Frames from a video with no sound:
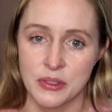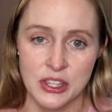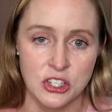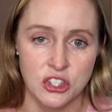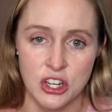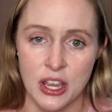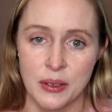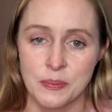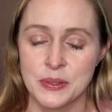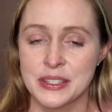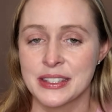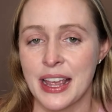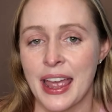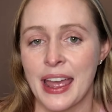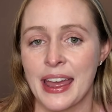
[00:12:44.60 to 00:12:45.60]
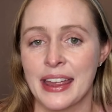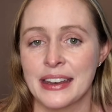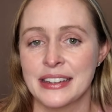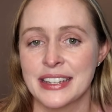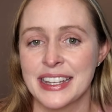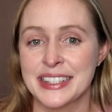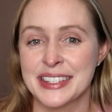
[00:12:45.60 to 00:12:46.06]
the ships,
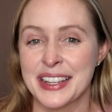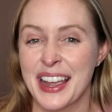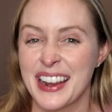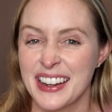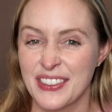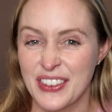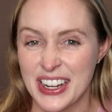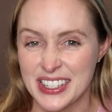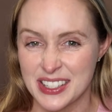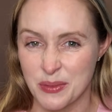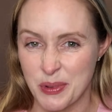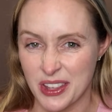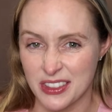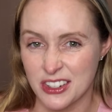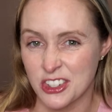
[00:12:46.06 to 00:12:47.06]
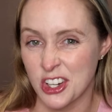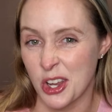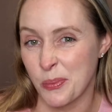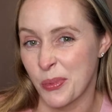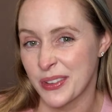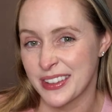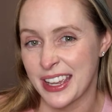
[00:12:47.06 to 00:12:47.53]
and it's kind of nice to be on the
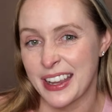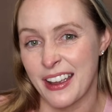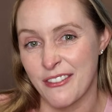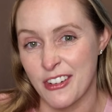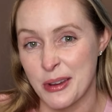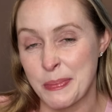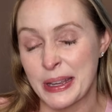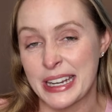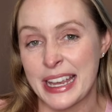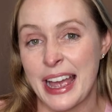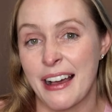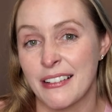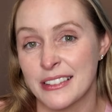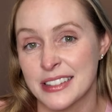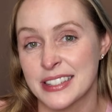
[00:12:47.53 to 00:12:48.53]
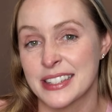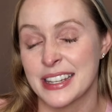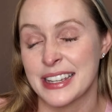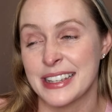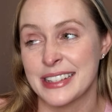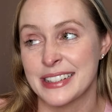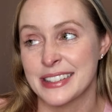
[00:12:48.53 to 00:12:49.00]
ship when like everybody else
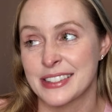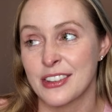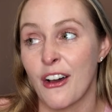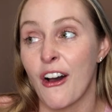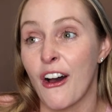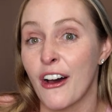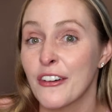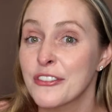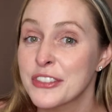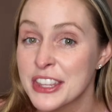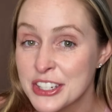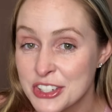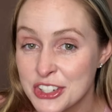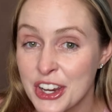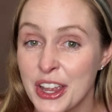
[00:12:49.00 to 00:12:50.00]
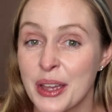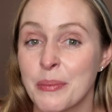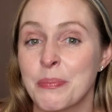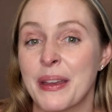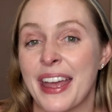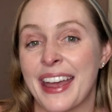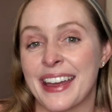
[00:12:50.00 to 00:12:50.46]
is off the
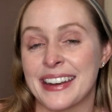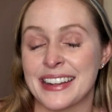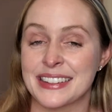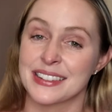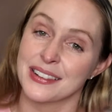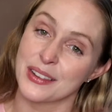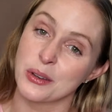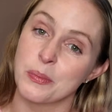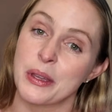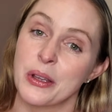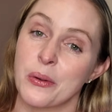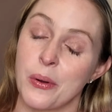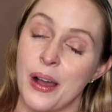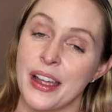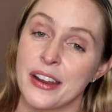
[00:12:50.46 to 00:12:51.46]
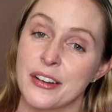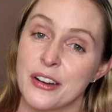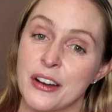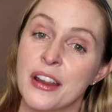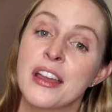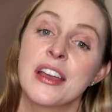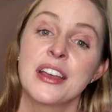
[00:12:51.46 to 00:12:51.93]
ship and it's a little bit
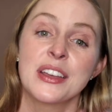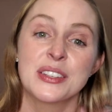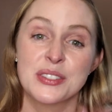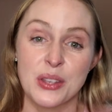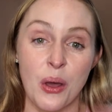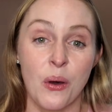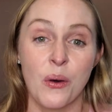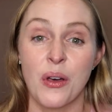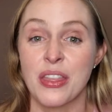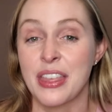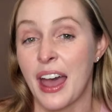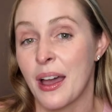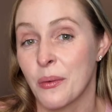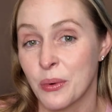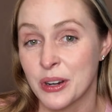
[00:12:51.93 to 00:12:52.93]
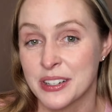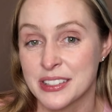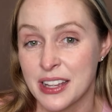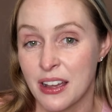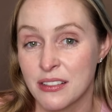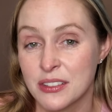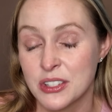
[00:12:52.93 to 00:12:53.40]
quieter, so that
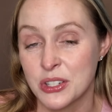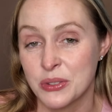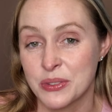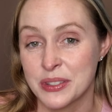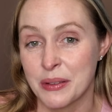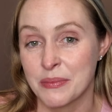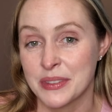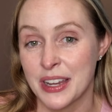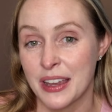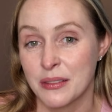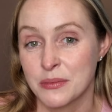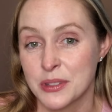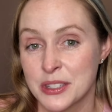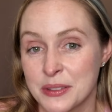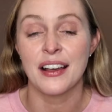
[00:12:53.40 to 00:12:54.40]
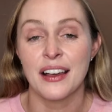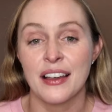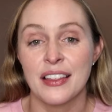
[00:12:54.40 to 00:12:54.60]
works out too sometimes.